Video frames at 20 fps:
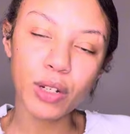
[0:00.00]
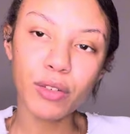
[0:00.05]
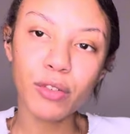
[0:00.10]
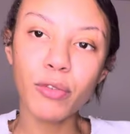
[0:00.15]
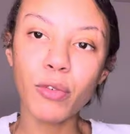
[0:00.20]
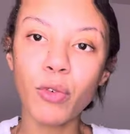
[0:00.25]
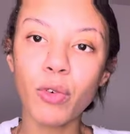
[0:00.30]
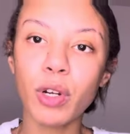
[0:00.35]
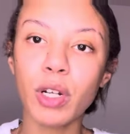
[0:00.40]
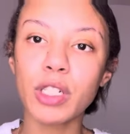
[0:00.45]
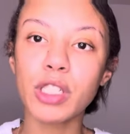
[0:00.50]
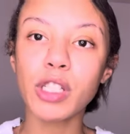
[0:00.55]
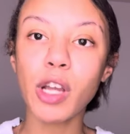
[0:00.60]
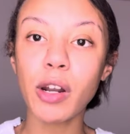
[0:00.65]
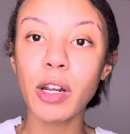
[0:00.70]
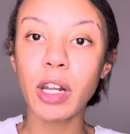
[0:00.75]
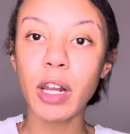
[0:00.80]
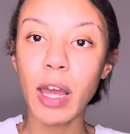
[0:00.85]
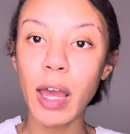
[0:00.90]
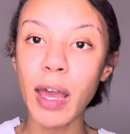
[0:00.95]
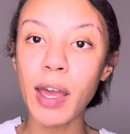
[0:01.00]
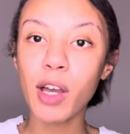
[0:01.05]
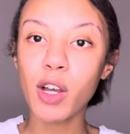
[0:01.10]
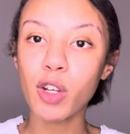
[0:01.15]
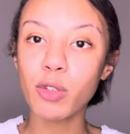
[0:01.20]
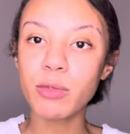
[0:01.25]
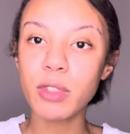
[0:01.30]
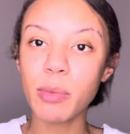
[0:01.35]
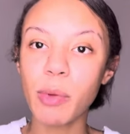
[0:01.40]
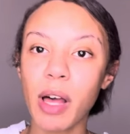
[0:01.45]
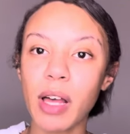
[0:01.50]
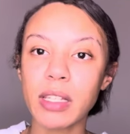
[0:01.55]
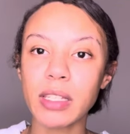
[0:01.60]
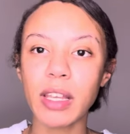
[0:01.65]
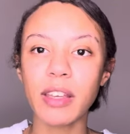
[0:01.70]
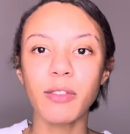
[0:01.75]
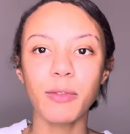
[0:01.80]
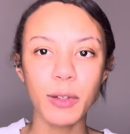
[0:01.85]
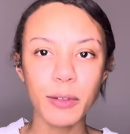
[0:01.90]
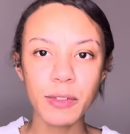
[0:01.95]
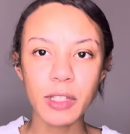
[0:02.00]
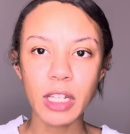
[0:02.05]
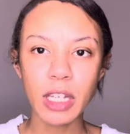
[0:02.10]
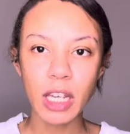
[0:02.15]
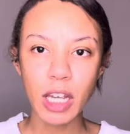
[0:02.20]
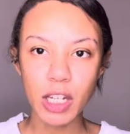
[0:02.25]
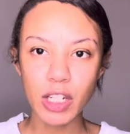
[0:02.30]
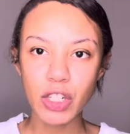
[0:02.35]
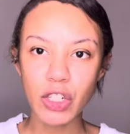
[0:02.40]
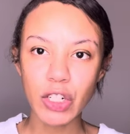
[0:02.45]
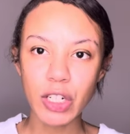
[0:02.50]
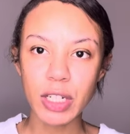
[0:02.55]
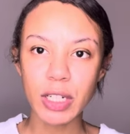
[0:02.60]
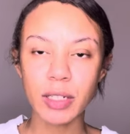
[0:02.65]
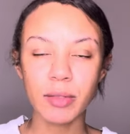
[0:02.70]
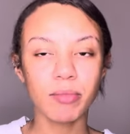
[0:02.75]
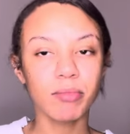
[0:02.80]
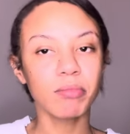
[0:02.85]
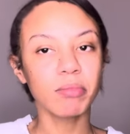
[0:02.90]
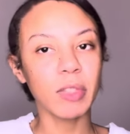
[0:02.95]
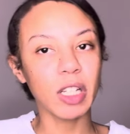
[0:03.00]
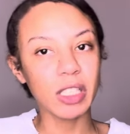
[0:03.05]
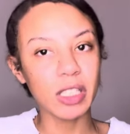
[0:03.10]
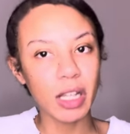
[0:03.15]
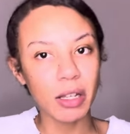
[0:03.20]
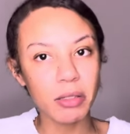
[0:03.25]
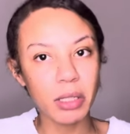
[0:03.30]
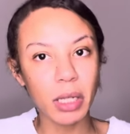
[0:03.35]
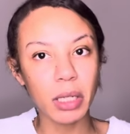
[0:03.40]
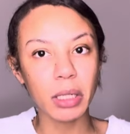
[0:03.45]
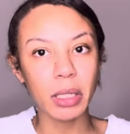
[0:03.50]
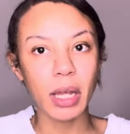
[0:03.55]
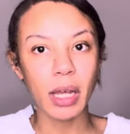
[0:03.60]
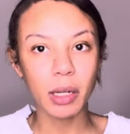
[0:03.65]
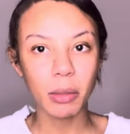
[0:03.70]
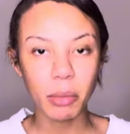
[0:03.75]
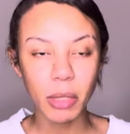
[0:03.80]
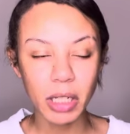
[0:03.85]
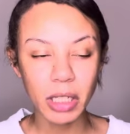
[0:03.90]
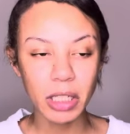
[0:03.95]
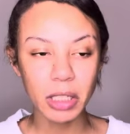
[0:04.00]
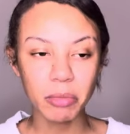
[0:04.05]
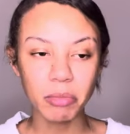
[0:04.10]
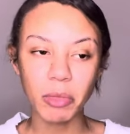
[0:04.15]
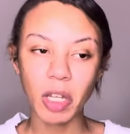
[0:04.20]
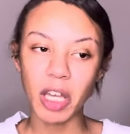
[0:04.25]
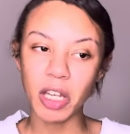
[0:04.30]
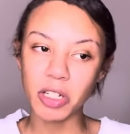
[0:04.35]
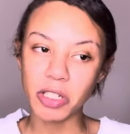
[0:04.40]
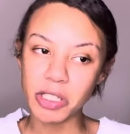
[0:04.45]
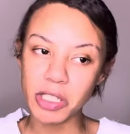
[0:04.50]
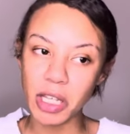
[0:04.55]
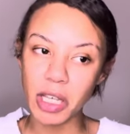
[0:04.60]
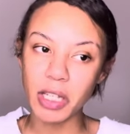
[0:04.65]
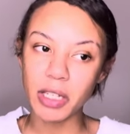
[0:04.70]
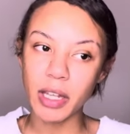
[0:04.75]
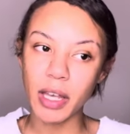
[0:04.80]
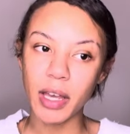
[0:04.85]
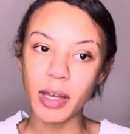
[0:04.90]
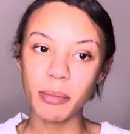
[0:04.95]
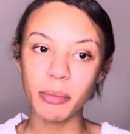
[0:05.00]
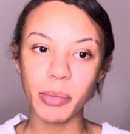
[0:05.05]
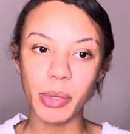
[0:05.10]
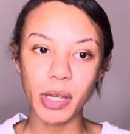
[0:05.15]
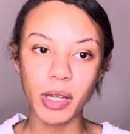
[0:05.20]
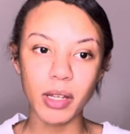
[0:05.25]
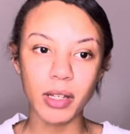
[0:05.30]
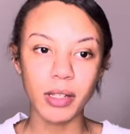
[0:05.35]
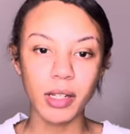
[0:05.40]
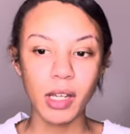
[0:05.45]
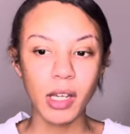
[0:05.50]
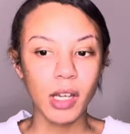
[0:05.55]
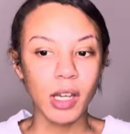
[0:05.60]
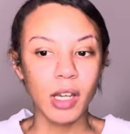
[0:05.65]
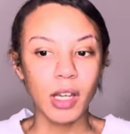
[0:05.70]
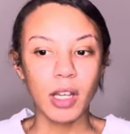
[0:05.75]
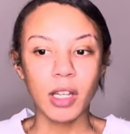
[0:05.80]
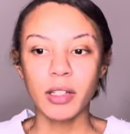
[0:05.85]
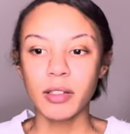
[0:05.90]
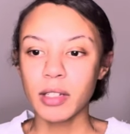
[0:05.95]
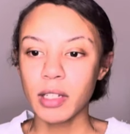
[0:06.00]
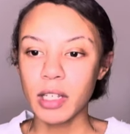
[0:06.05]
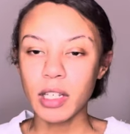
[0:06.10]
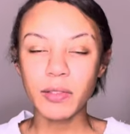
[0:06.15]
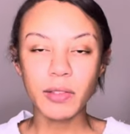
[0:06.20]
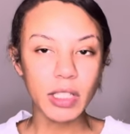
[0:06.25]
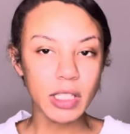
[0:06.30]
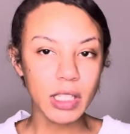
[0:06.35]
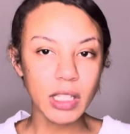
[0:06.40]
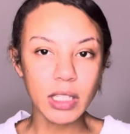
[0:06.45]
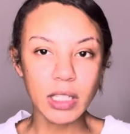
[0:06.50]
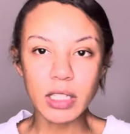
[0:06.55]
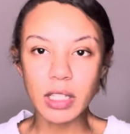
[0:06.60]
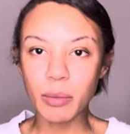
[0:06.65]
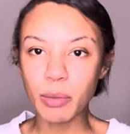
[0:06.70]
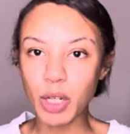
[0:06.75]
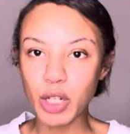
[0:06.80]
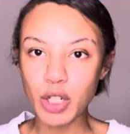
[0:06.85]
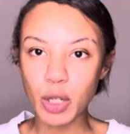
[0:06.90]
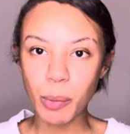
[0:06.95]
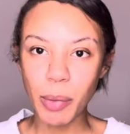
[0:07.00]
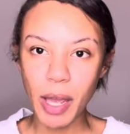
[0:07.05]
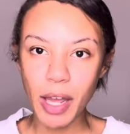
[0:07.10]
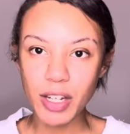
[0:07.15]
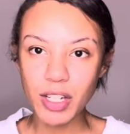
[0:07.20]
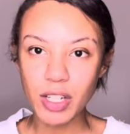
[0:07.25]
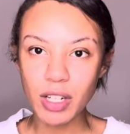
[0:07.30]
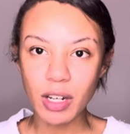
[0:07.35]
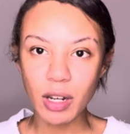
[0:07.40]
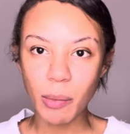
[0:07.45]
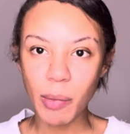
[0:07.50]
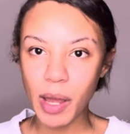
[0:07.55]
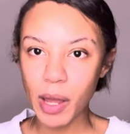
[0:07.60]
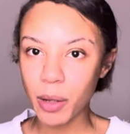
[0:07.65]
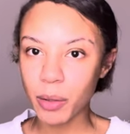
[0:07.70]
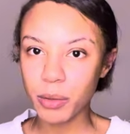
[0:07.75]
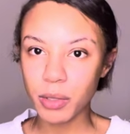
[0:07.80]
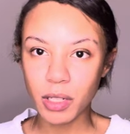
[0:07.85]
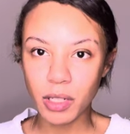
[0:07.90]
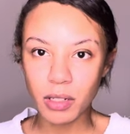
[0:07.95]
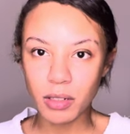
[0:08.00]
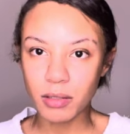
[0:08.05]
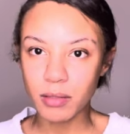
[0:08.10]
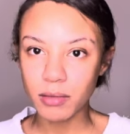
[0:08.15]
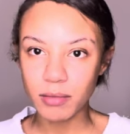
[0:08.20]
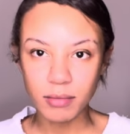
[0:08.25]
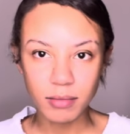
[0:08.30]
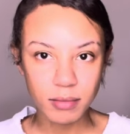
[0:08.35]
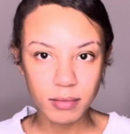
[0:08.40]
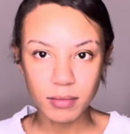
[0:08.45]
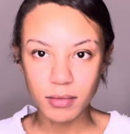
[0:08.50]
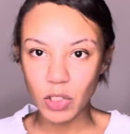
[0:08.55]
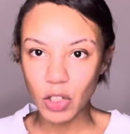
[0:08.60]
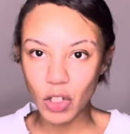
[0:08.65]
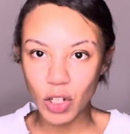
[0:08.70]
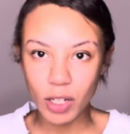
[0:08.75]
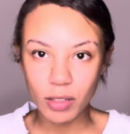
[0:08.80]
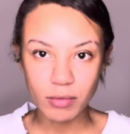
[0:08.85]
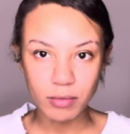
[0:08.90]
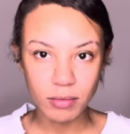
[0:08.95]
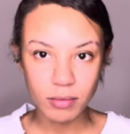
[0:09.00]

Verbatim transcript: for starting an at-home spa is like fifteen hundred. That sounds like a lot of money, I understand that, but if this isn't something that you're passionate about, then, you know,